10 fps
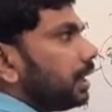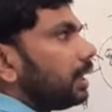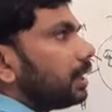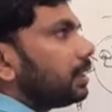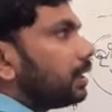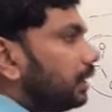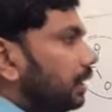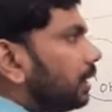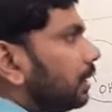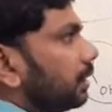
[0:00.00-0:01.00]
and
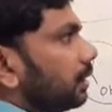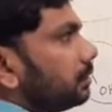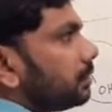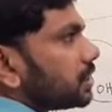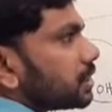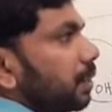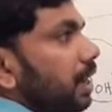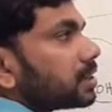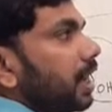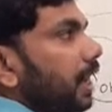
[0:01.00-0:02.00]
here in this
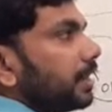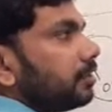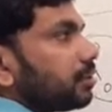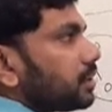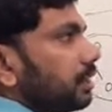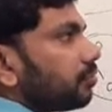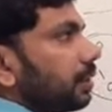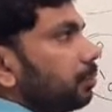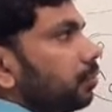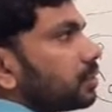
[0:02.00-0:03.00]
part hydrogen
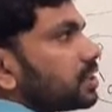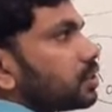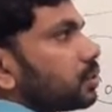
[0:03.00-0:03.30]
removed.